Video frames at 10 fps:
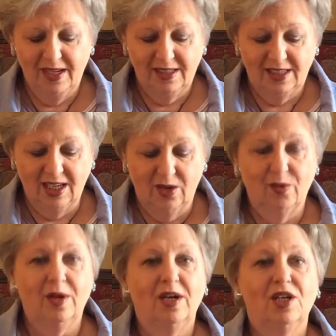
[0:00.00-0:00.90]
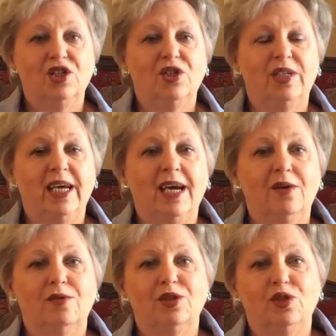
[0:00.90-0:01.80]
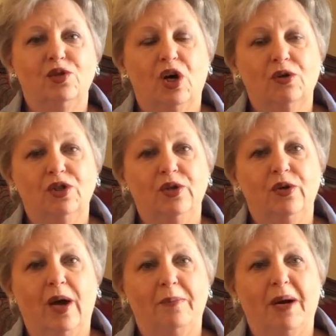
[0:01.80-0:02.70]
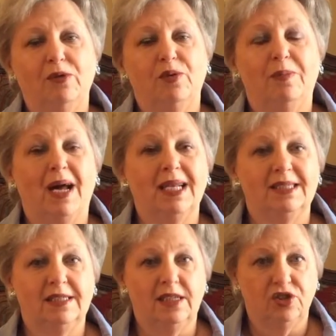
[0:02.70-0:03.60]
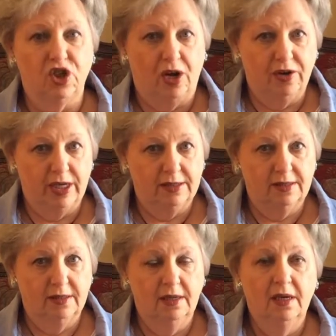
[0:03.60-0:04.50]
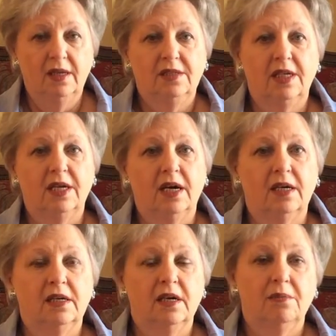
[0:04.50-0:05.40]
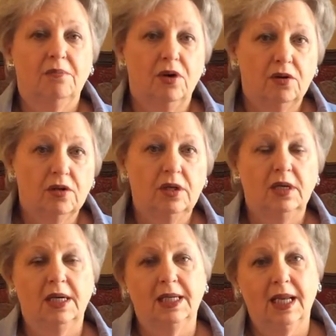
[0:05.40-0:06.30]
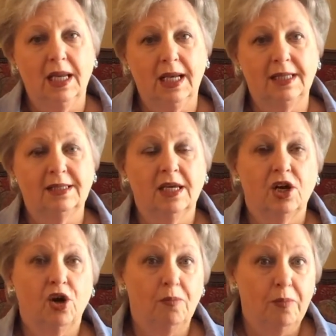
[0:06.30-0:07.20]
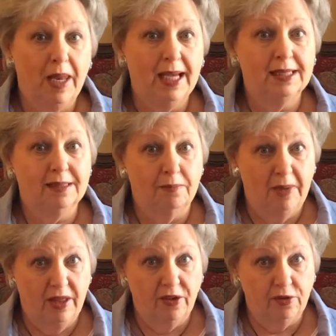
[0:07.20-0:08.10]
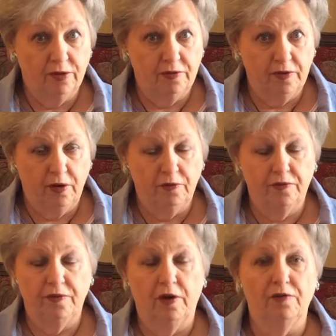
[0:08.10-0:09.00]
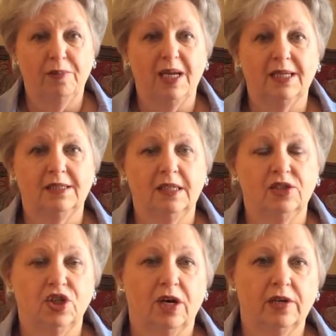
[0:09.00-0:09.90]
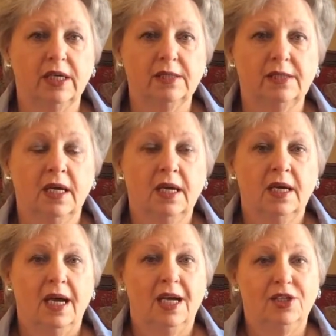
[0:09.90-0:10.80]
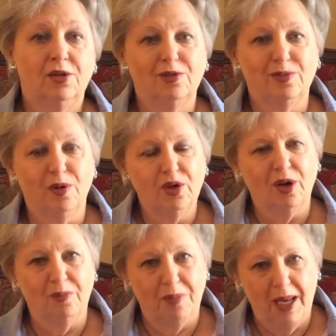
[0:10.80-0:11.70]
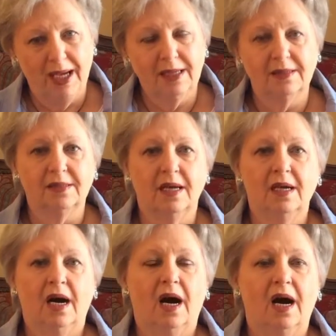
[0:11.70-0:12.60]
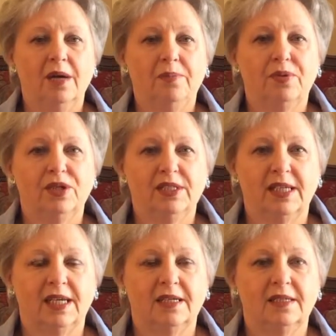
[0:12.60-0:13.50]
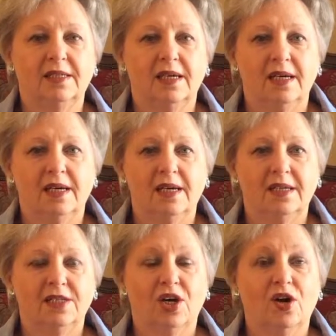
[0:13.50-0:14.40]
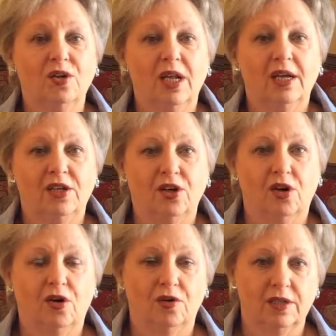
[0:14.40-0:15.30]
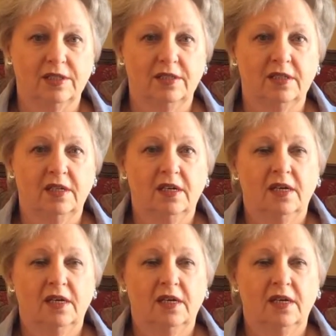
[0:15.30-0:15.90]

So today I want to talk to you about balancing chakras. There are more and less complex methods of balancing chakras, and those more complex I present at online course